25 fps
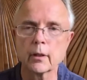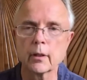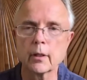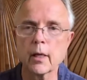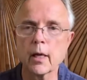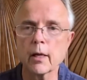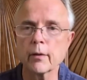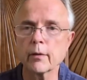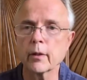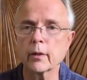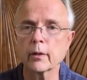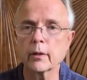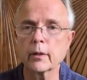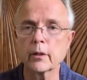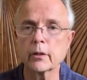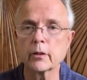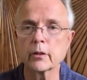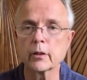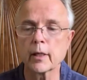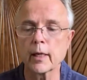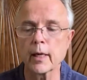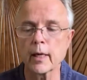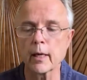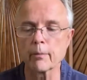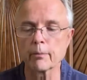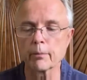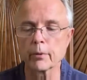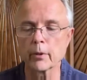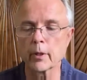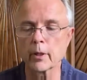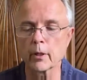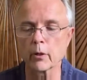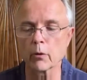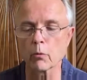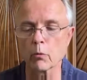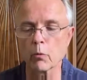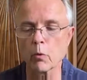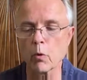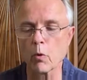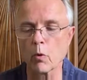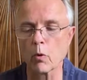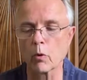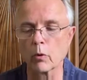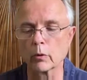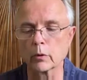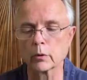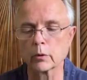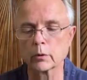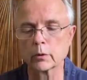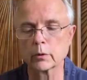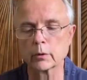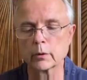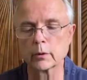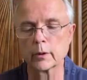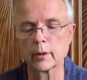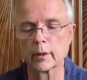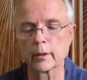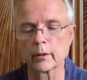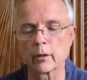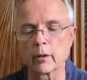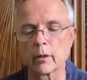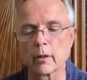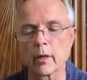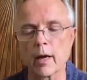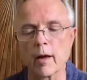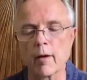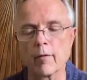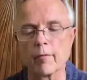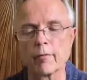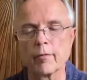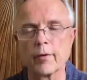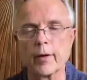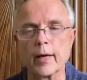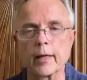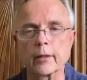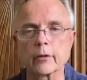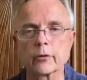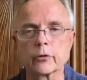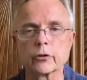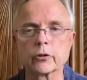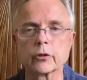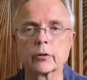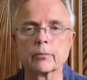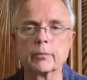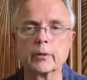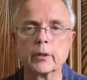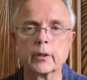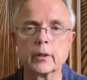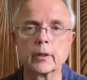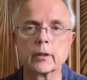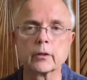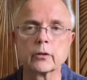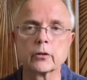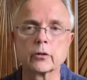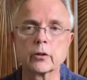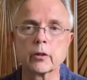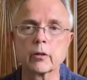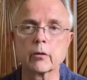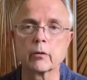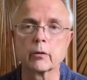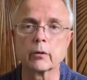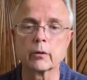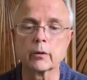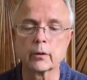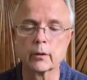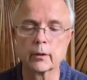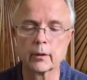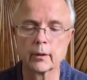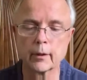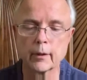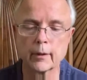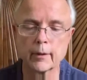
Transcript: Not that these can't play a role and are not factors to be considered,